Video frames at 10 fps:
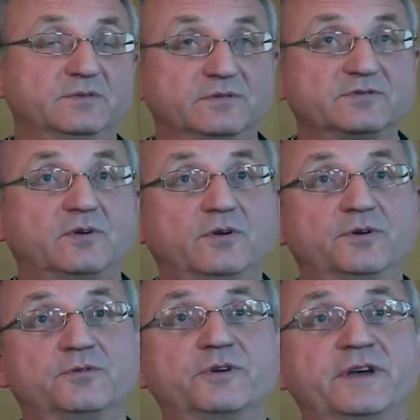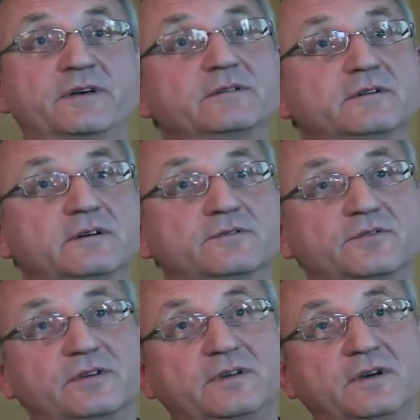solar array on
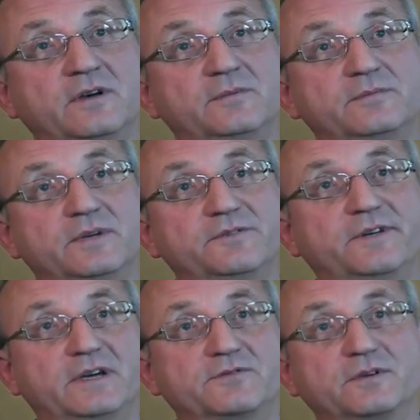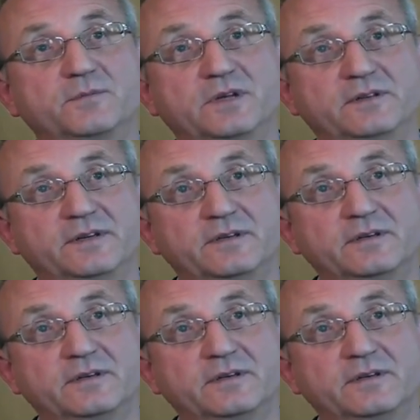the manufacturing building.